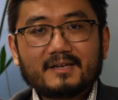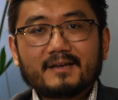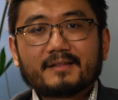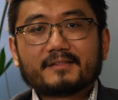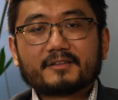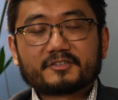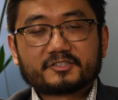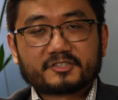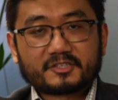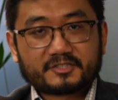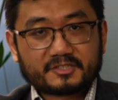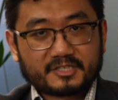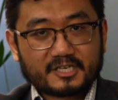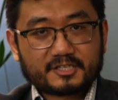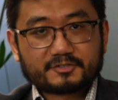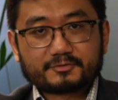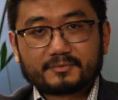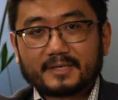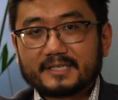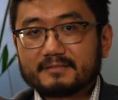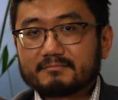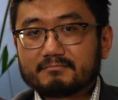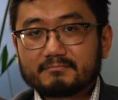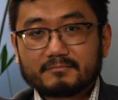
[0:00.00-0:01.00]
the success
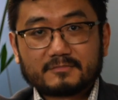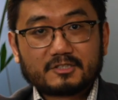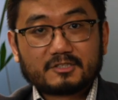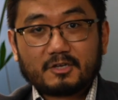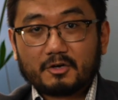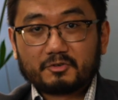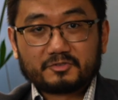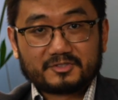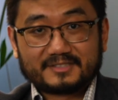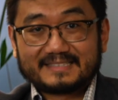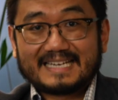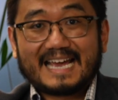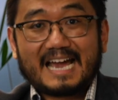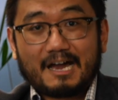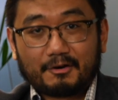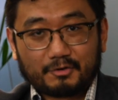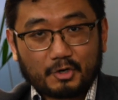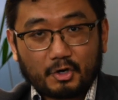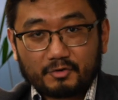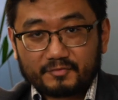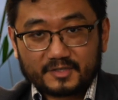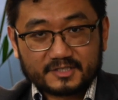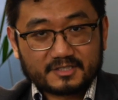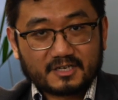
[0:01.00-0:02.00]
rate goes down
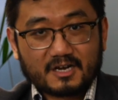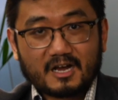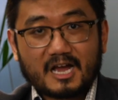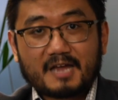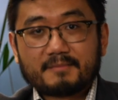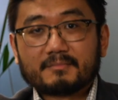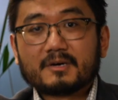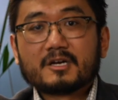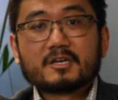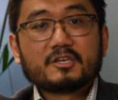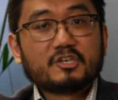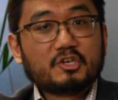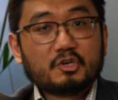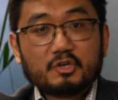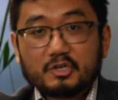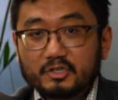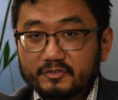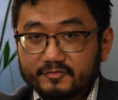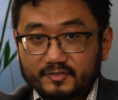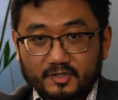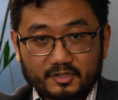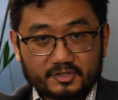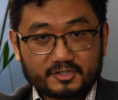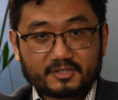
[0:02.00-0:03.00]
over time,
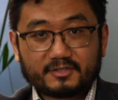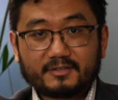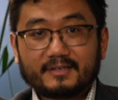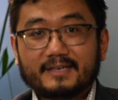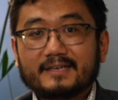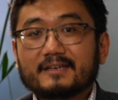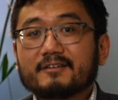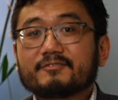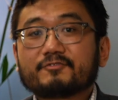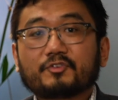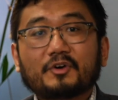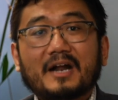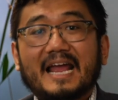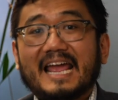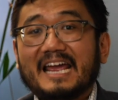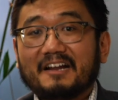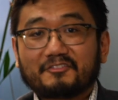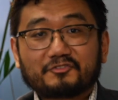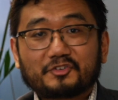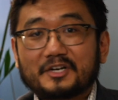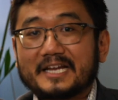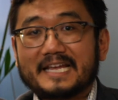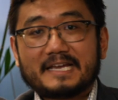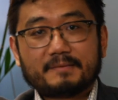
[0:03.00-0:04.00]
universally for
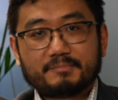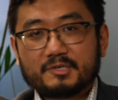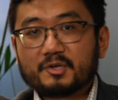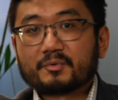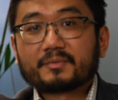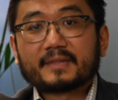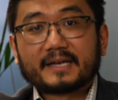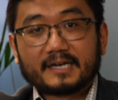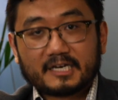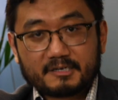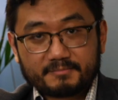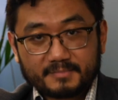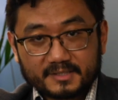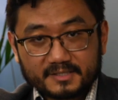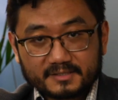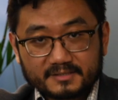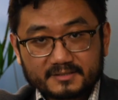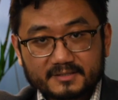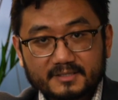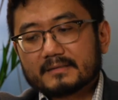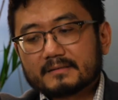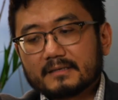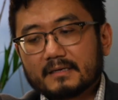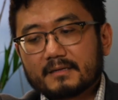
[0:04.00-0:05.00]
every
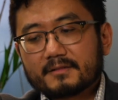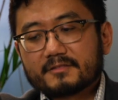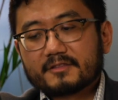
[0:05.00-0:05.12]
hypnotherapist.